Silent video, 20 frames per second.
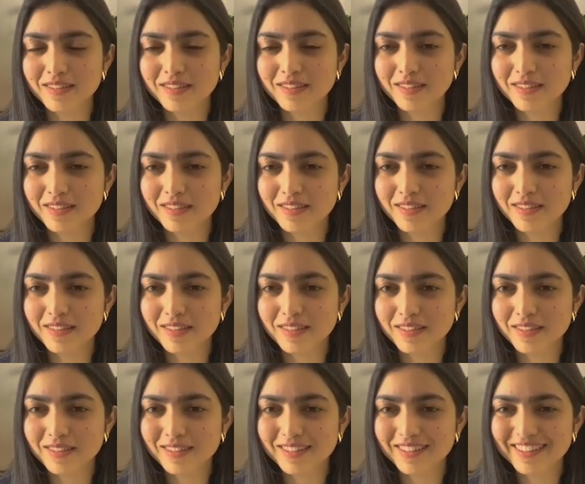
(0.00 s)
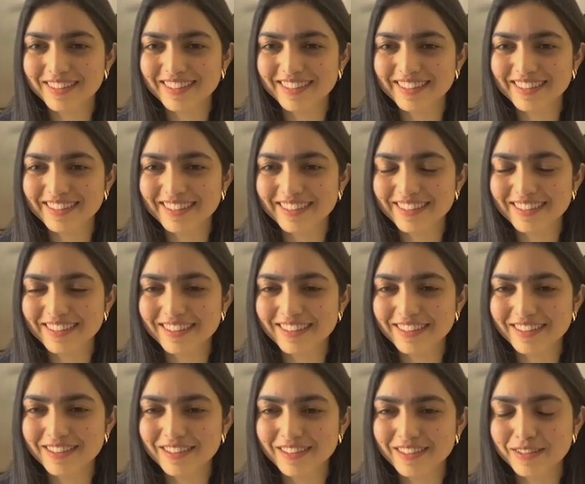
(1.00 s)

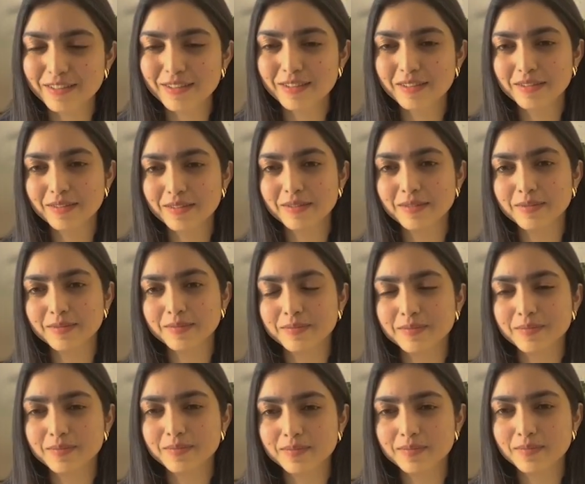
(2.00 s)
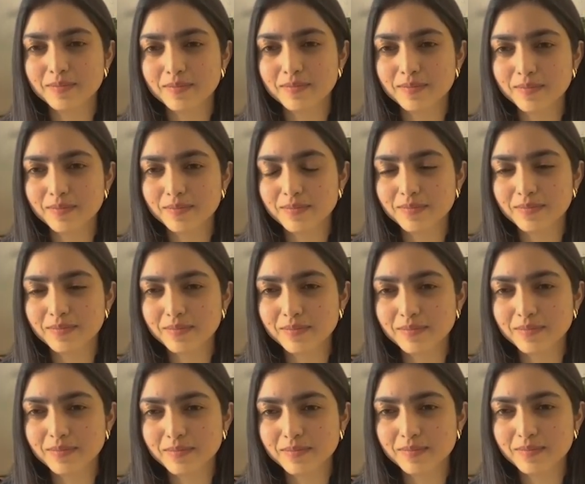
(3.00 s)

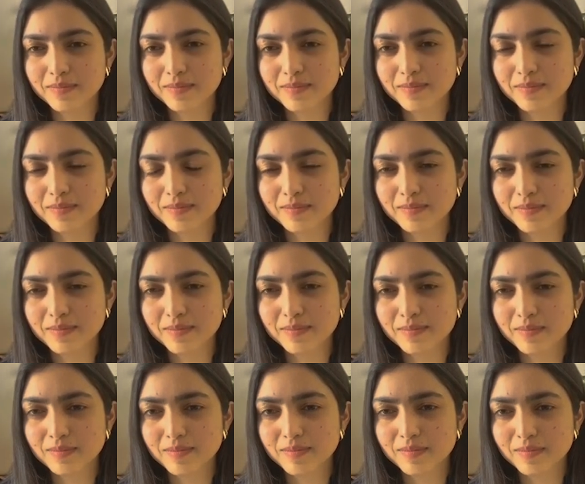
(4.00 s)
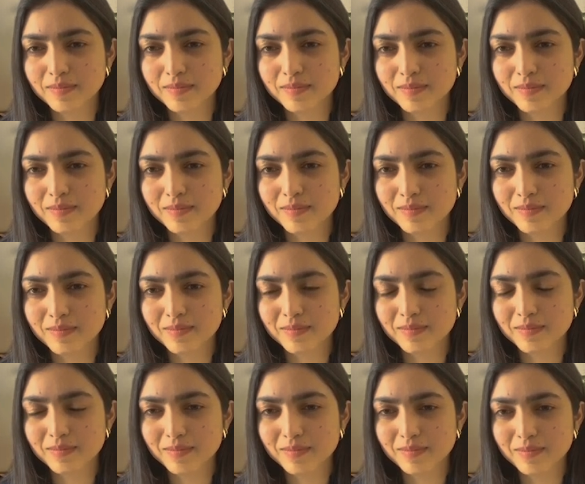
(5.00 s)

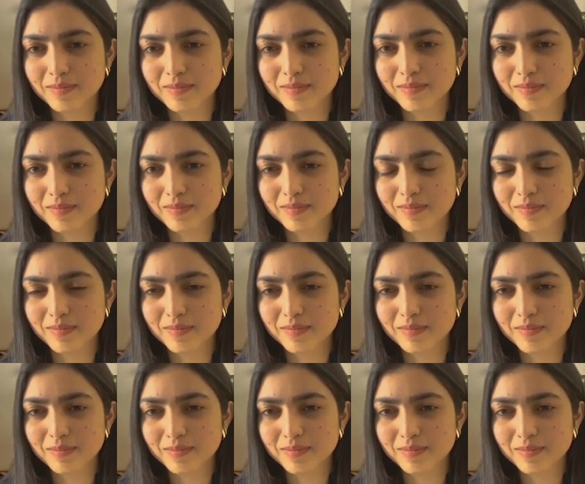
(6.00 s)
This person isn't speaking.